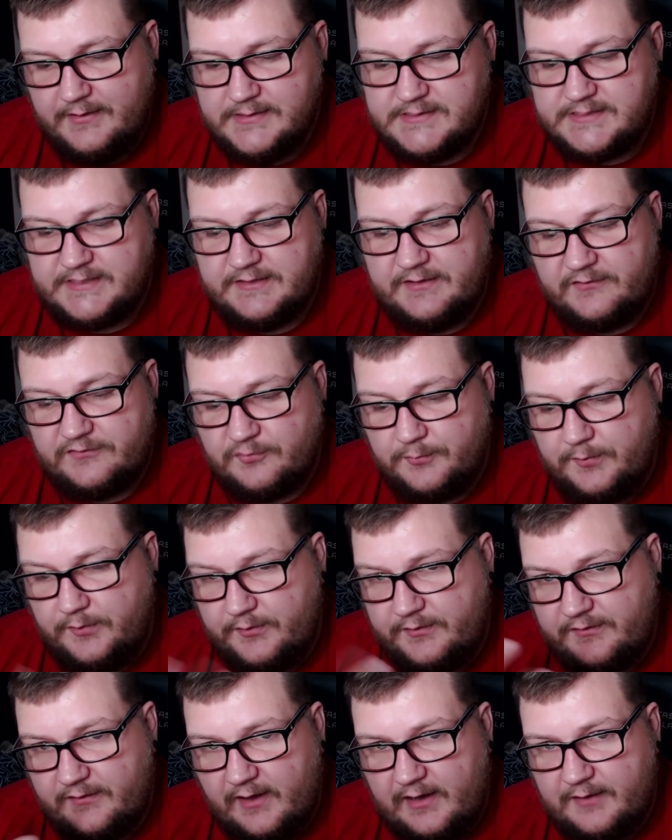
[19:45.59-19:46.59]
She doesn't
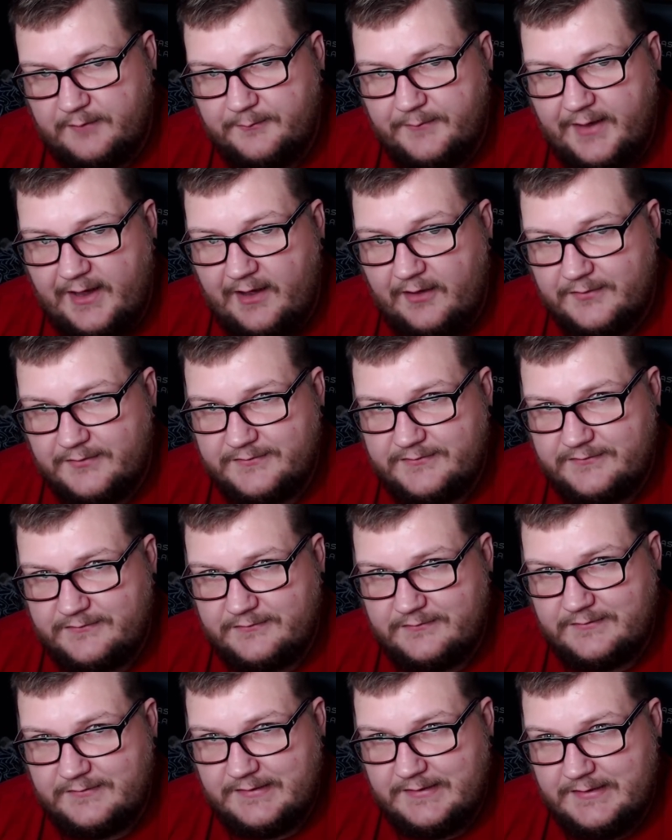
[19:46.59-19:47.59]
really talk about
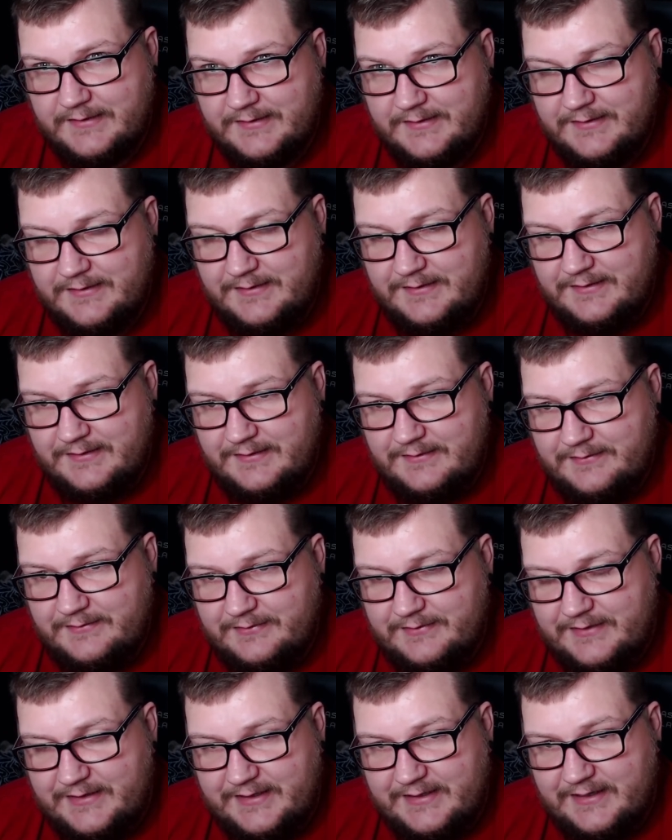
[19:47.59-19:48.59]

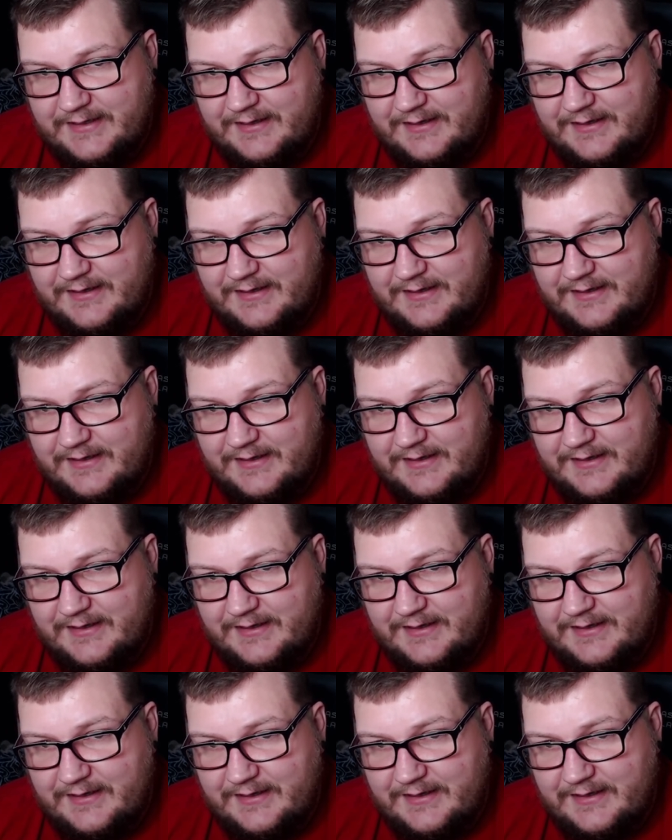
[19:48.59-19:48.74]
the